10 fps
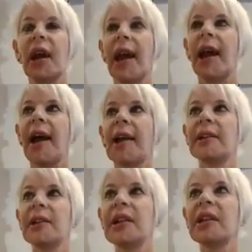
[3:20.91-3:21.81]

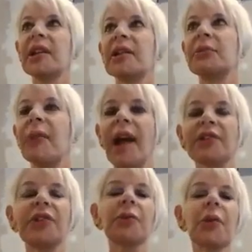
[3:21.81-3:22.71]
And he's,
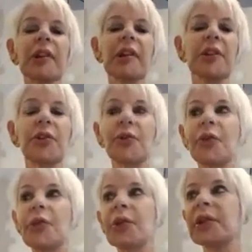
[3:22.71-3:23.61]
Maxie will eat his
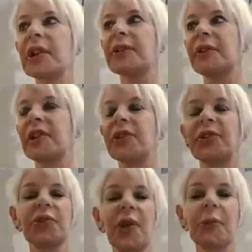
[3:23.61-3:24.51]
food if he
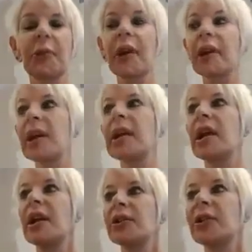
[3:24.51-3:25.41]
isn't separated.
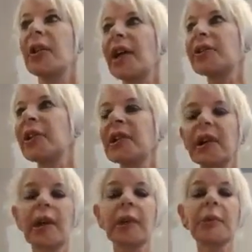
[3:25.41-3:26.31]
So that's going
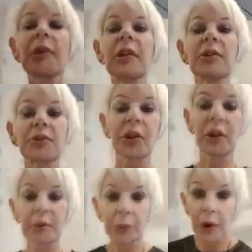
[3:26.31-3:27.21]
to kind of be
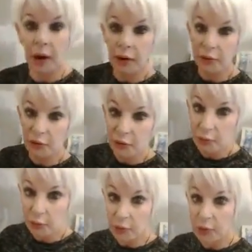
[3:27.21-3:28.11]
Jerry Brown's
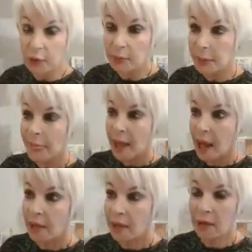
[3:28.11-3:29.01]
room.
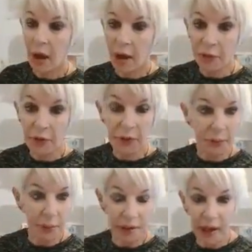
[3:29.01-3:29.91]
And then
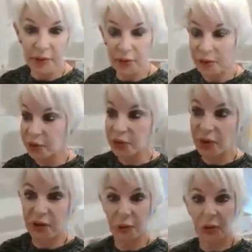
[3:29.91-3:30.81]
also, because this is
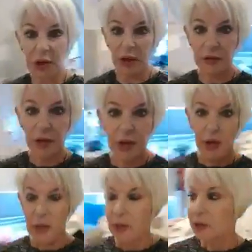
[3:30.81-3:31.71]
a sort of
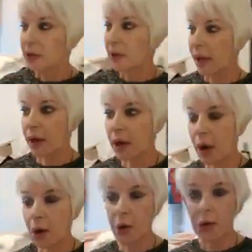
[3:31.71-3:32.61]

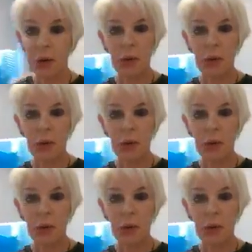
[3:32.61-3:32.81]
narrow